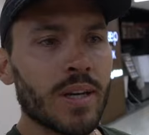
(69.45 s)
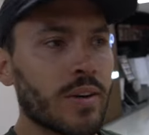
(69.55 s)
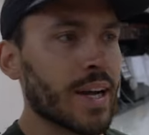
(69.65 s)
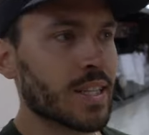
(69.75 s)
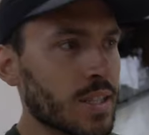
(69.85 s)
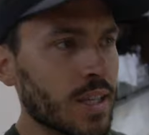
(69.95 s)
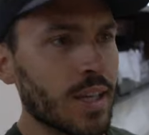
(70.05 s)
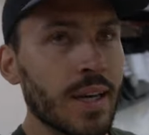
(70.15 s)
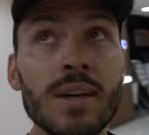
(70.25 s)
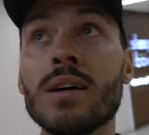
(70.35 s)
here,
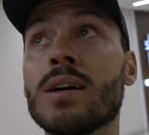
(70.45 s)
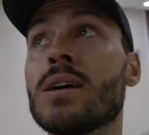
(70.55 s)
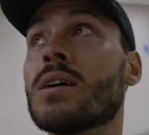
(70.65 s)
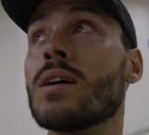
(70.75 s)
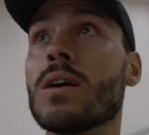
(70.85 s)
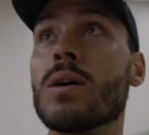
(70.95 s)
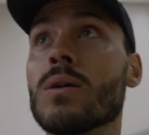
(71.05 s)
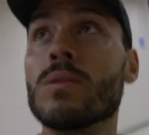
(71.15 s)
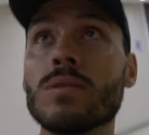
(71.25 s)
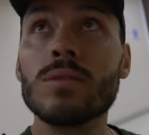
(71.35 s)
actually. Oh,
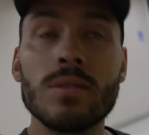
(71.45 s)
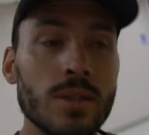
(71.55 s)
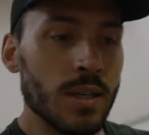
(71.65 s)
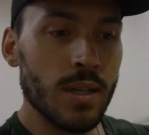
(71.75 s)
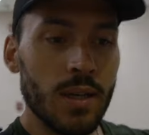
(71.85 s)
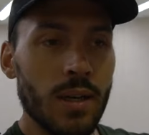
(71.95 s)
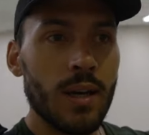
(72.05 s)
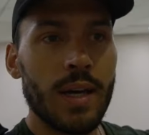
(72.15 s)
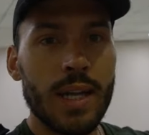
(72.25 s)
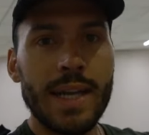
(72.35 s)

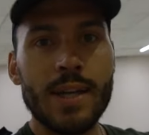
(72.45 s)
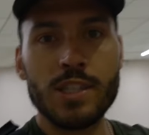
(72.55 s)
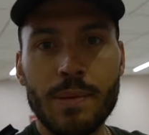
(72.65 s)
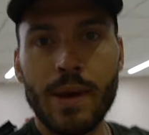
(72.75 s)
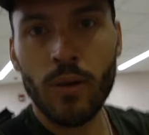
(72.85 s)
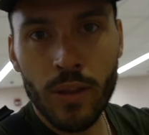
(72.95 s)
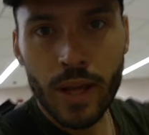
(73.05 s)
an announcement, hold